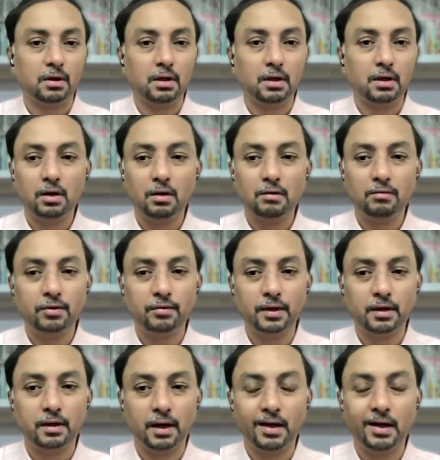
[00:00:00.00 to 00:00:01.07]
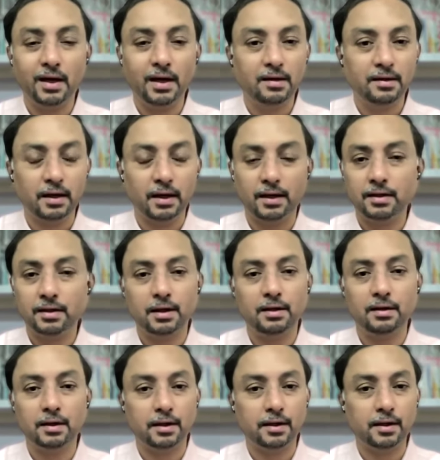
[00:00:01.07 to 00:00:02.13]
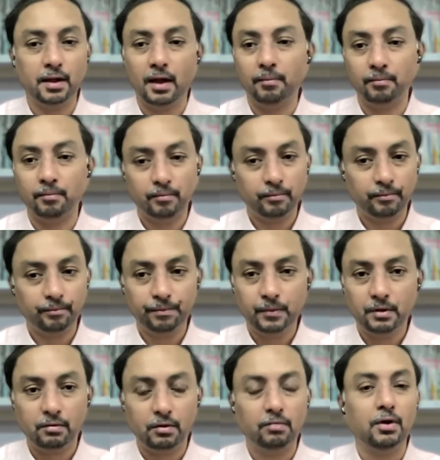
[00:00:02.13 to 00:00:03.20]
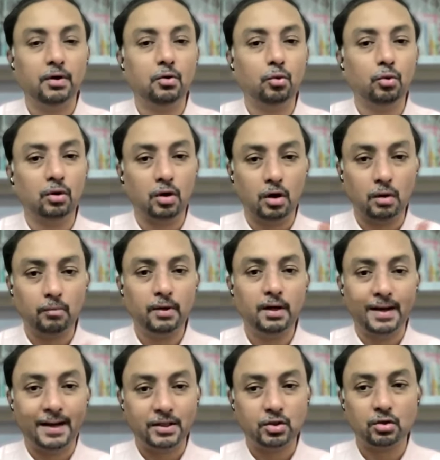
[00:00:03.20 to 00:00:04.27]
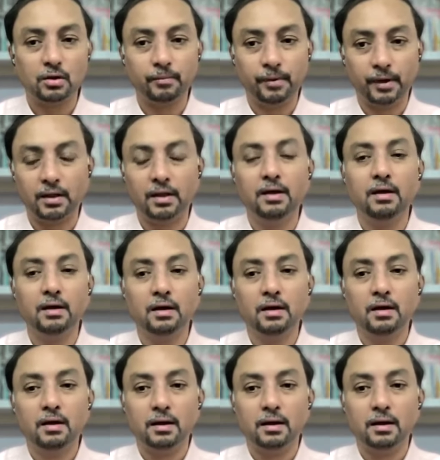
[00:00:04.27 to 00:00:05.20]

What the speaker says: None of our inhales and exhales are same when we do normal natural breathing.